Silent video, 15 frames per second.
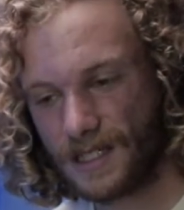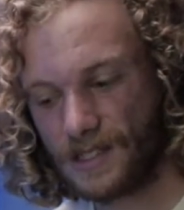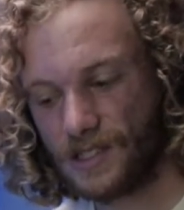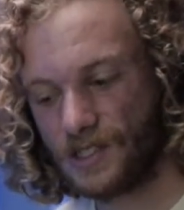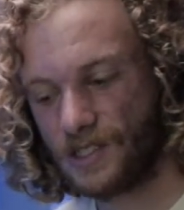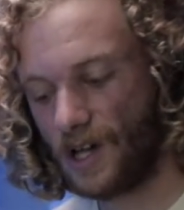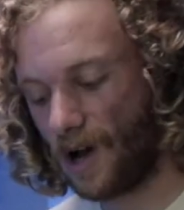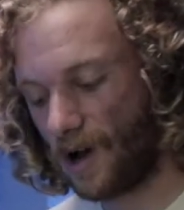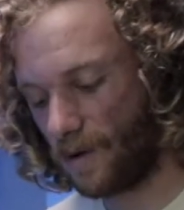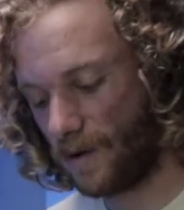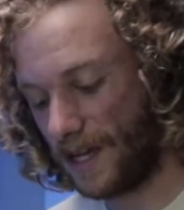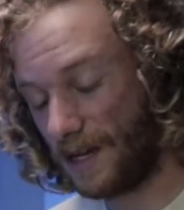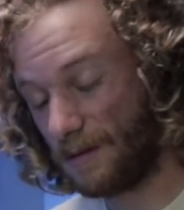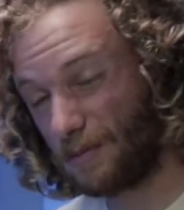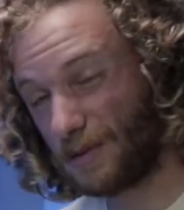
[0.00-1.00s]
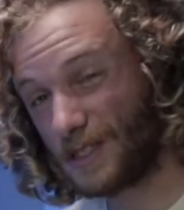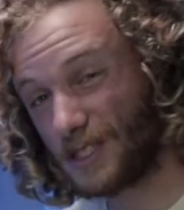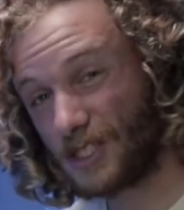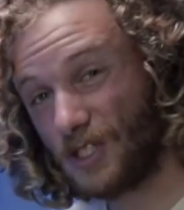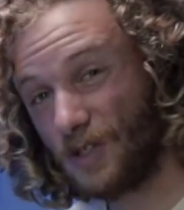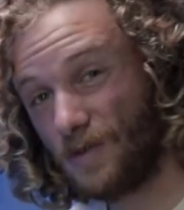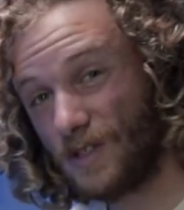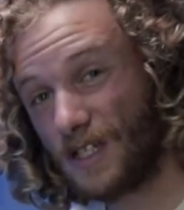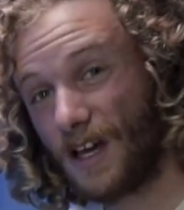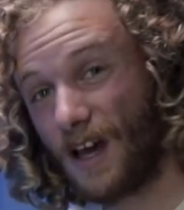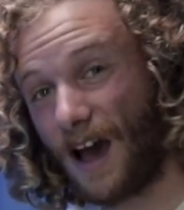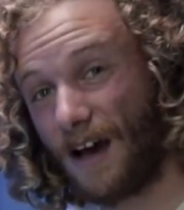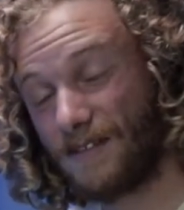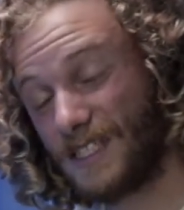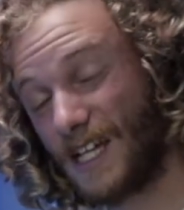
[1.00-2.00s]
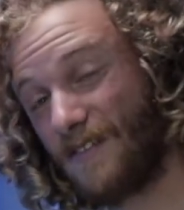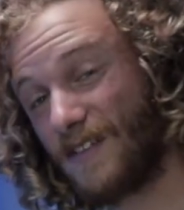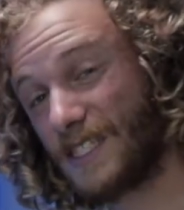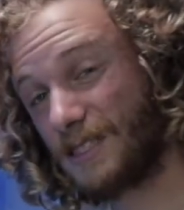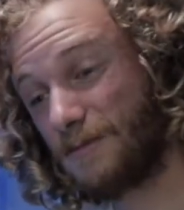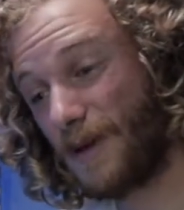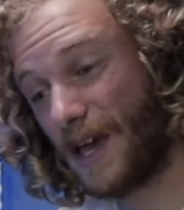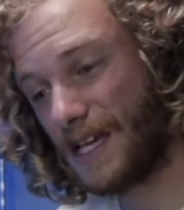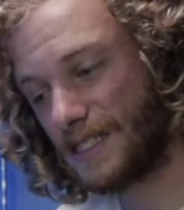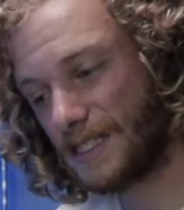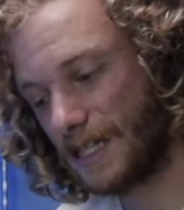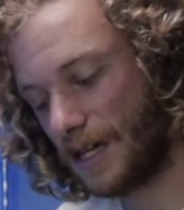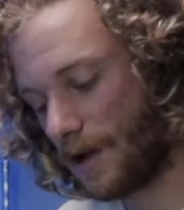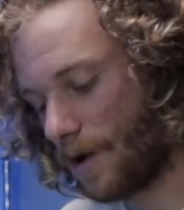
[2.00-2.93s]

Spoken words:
So in pursuit of saving space,